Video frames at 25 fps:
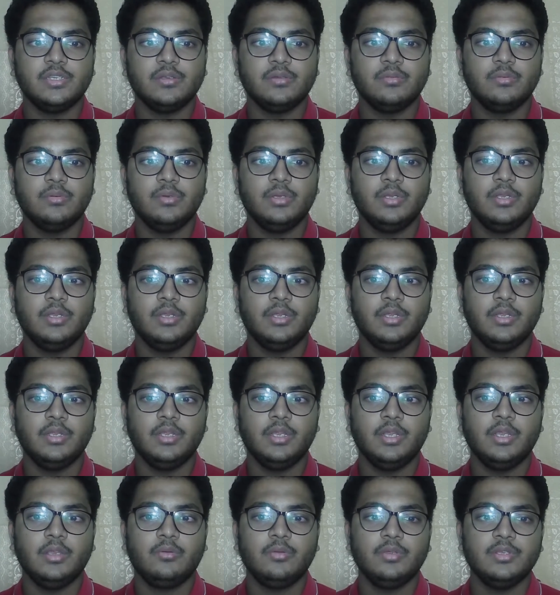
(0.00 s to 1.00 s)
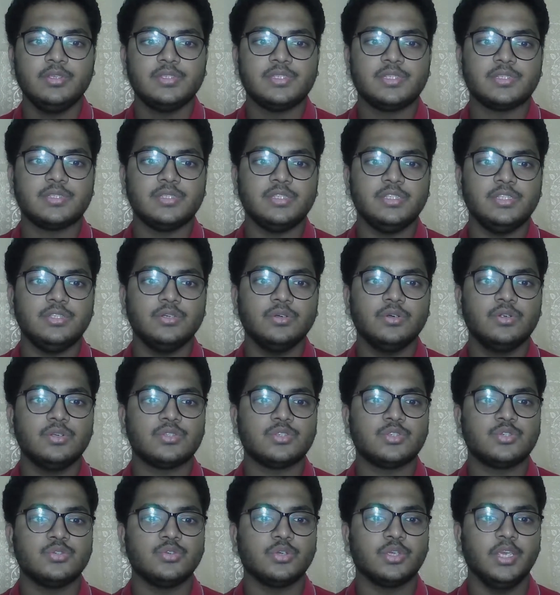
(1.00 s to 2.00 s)
it is
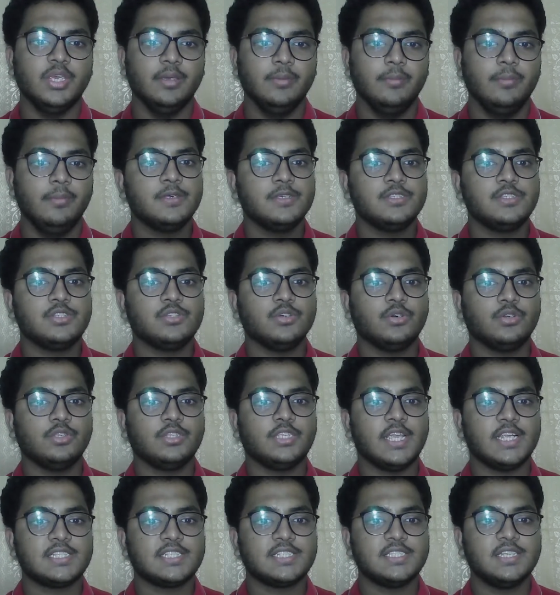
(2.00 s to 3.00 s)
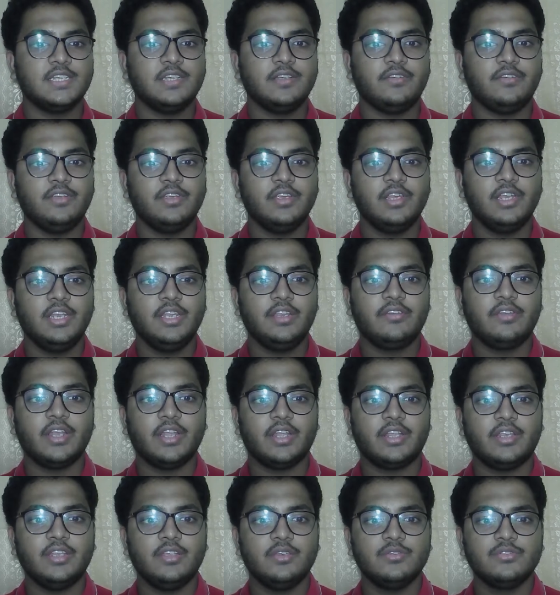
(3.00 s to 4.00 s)
yours to keep. So that's a really
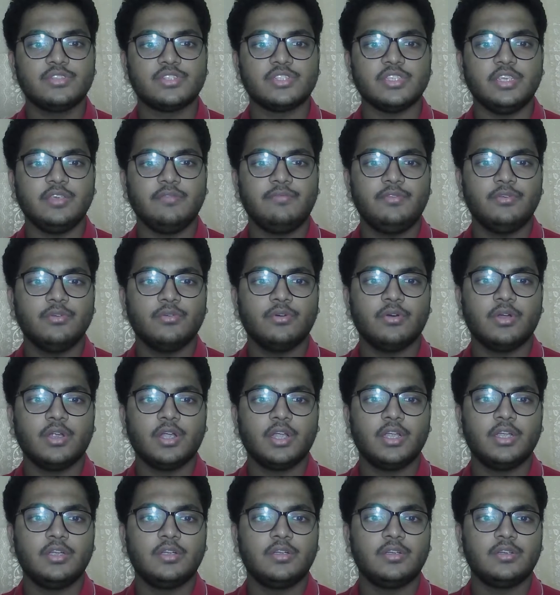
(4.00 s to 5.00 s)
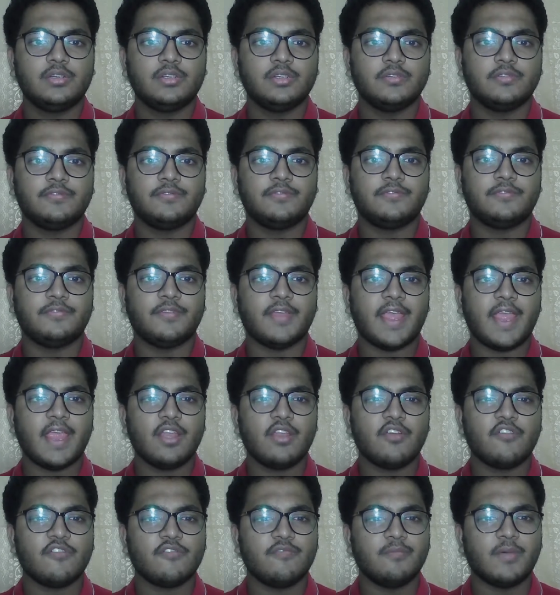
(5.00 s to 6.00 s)
great news. If you are a
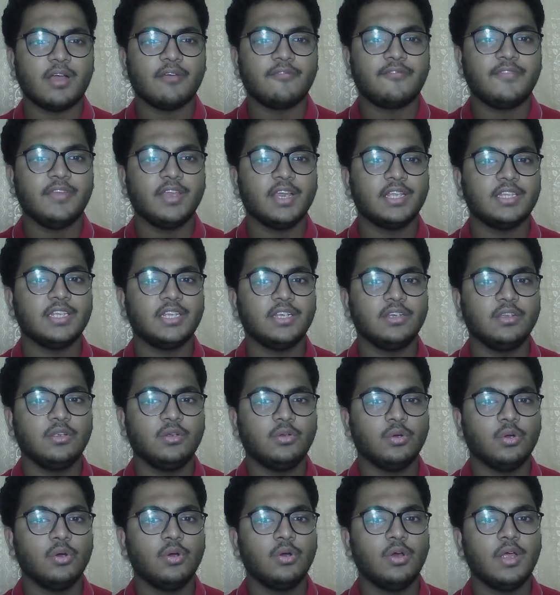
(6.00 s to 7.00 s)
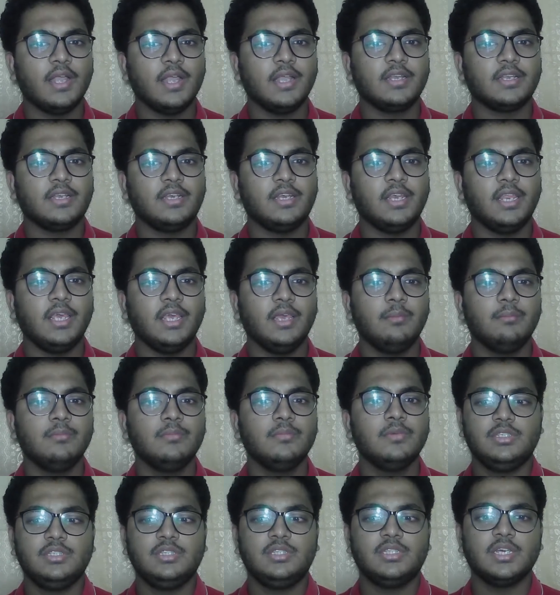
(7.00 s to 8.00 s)
fan of Mafia, then go and
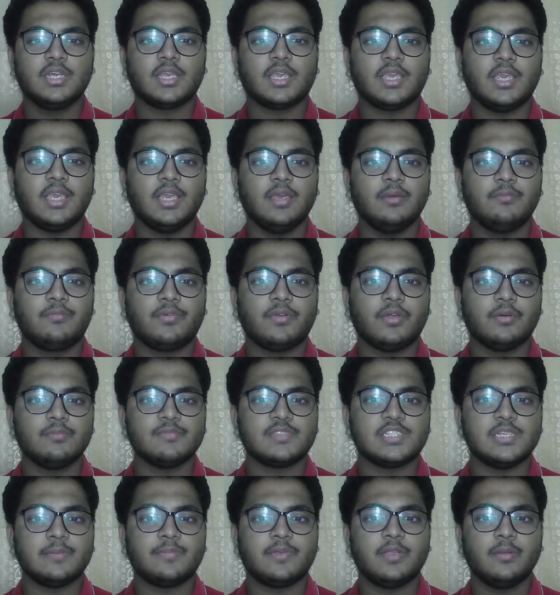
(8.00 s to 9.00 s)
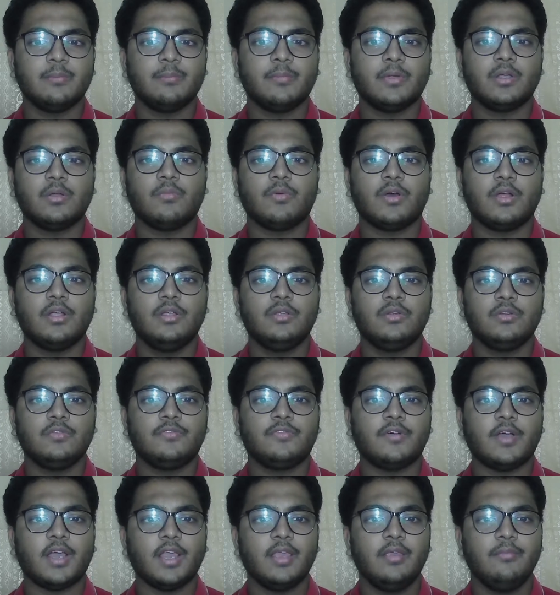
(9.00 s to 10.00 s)
claim the game from September first to
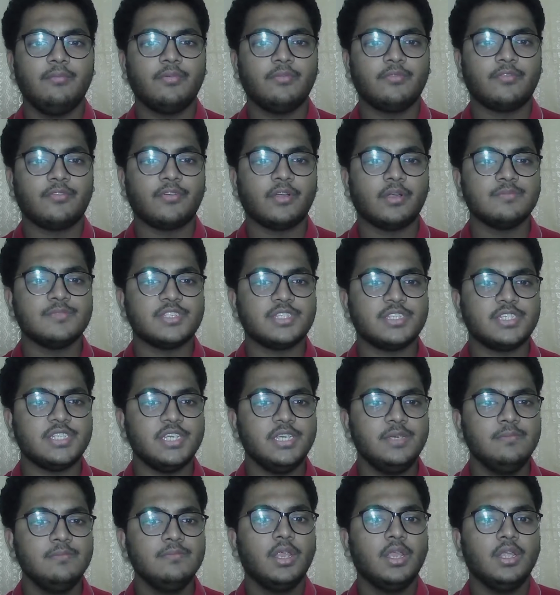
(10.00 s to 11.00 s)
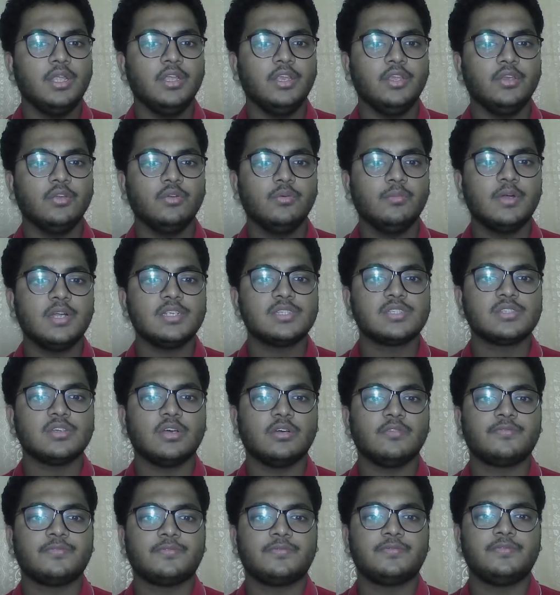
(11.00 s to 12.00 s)
fifth from Steam. Rumors
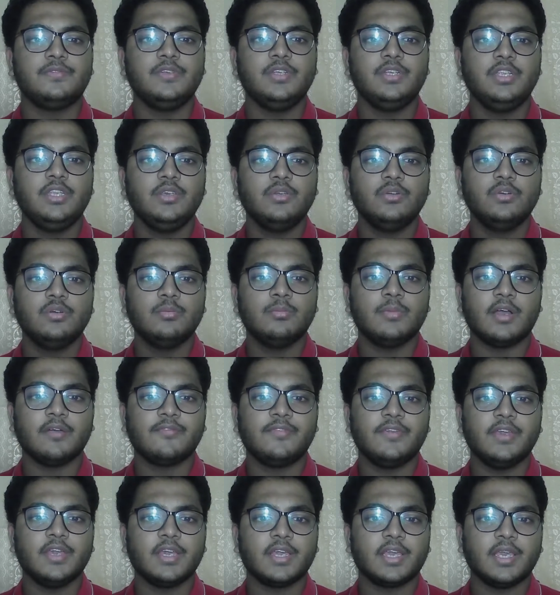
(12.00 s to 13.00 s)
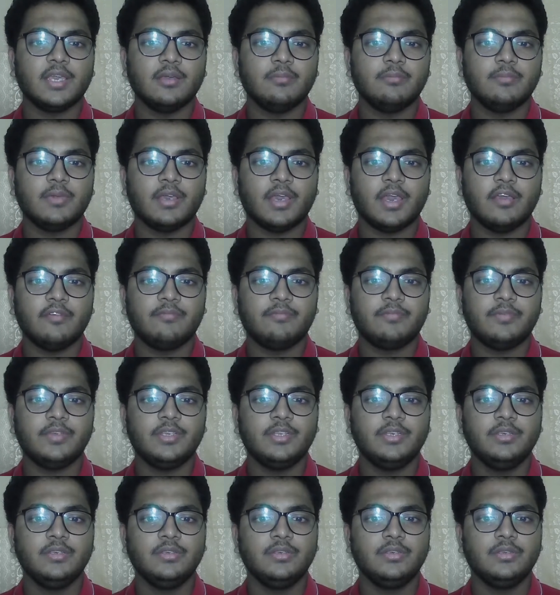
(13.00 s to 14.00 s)
of new Mafia game have
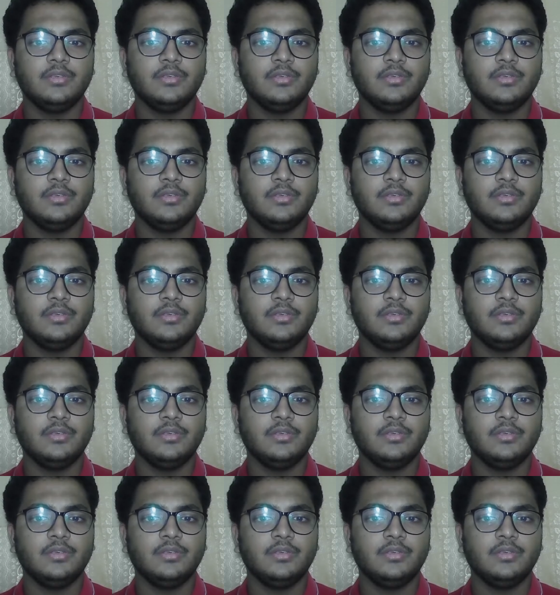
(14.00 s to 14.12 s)
been